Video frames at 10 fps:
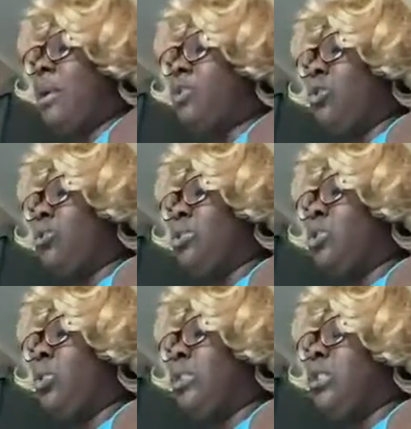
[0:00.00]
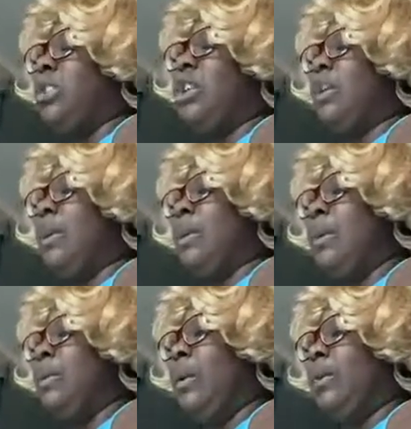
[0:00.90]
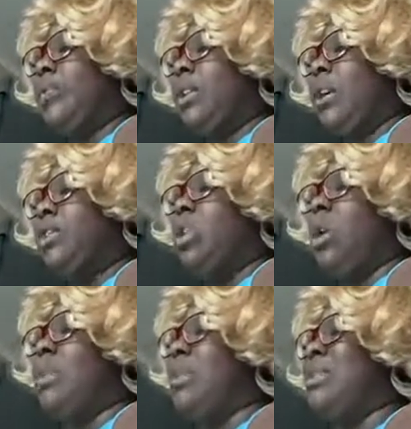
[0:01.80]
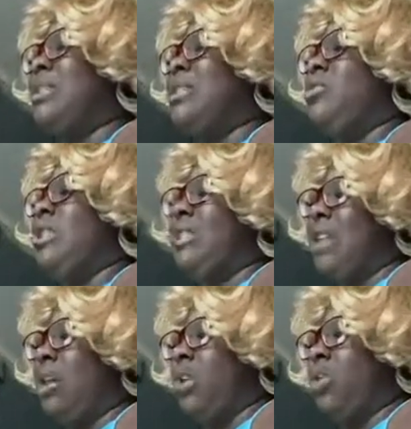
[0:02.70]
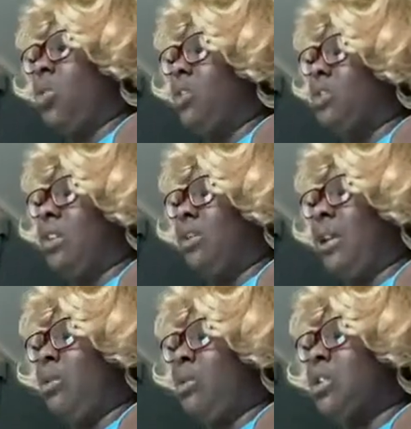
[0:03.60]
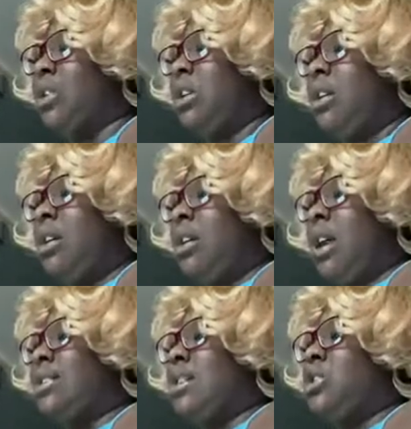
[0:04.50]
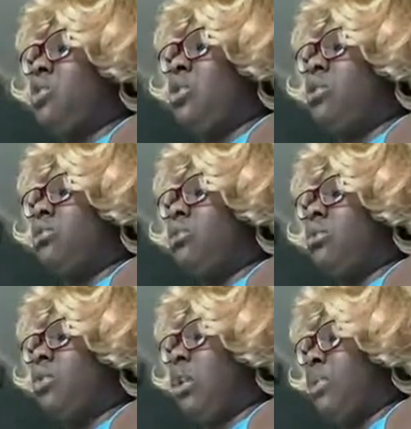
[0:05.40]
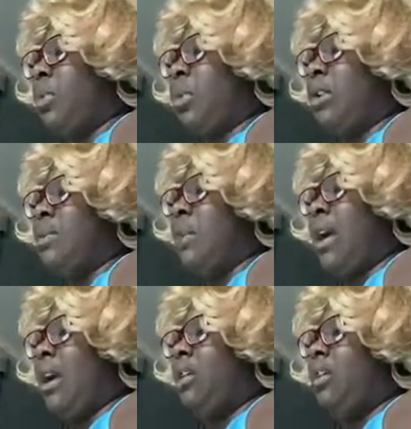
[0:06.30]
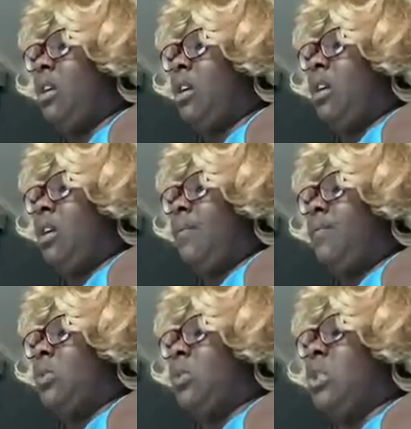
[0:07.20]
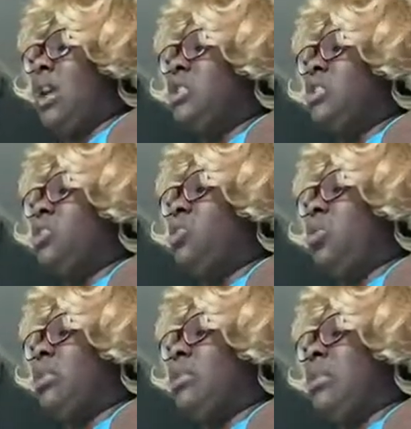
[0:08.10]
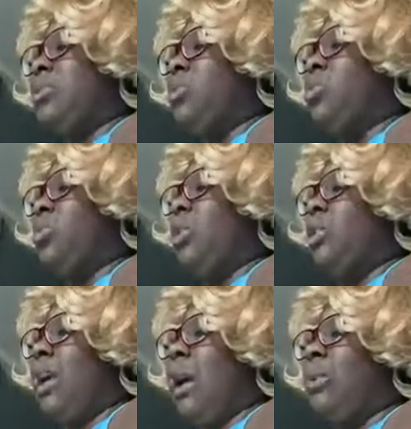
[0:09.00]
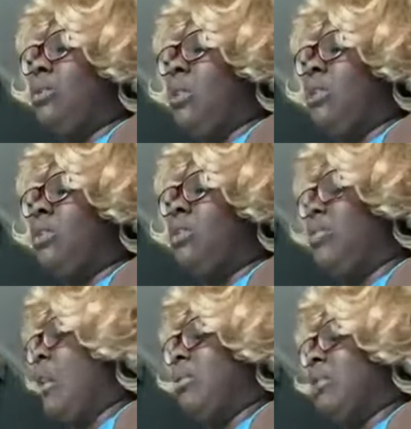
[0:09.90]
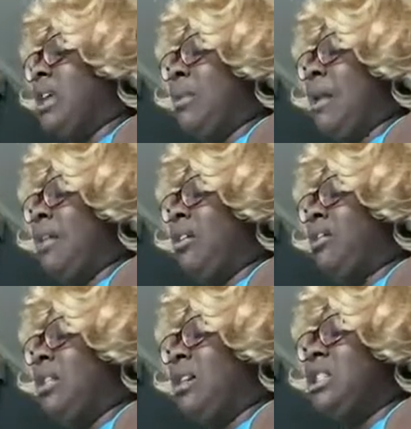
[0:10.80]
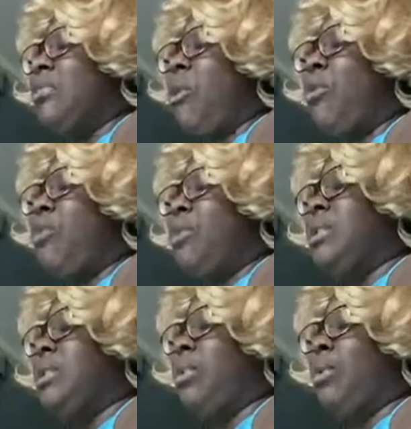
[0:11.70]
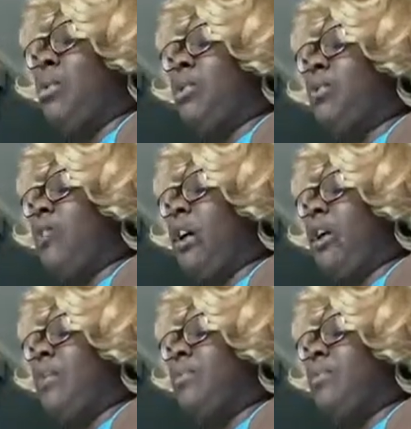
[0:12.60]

told me stories of the Cherokee people and taught me the mysterious-sounding words of their language. As I struggled up the winding path, those ancient stories seemed to swirl around and around inside my head like smoke from a ceremonial fire,